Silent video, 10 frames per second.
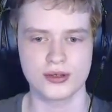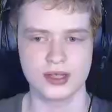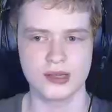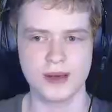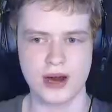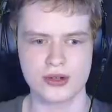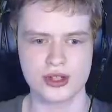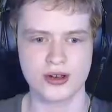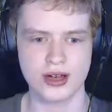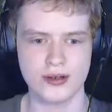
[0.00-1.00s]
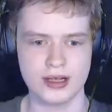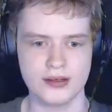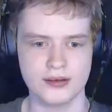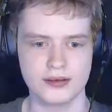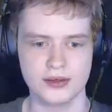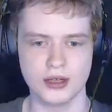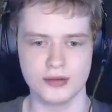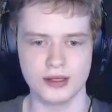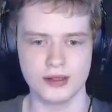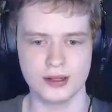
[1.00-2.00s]
Did power just go out again? No, it
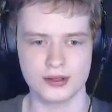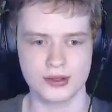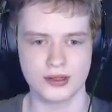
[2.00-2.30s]
didn't, actually.